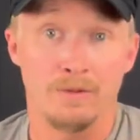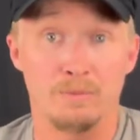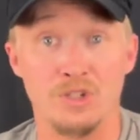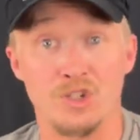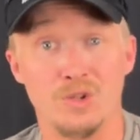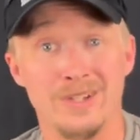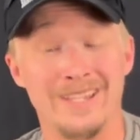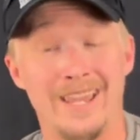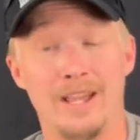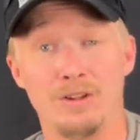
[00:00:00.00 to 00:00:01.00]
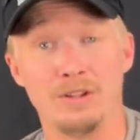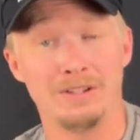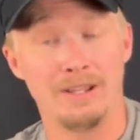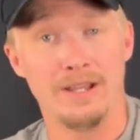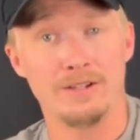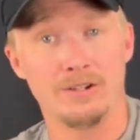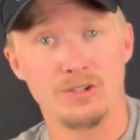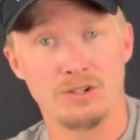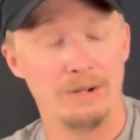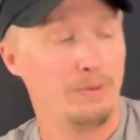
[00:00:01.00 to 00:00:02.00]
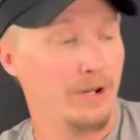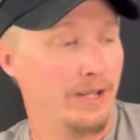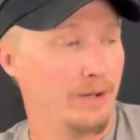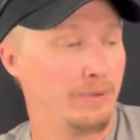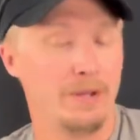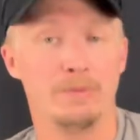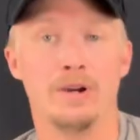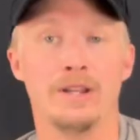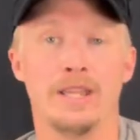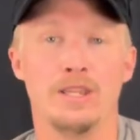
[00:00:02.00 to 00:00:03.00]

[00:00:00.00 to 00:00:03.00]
Been shooting the L a lot on a tripod and a bipod,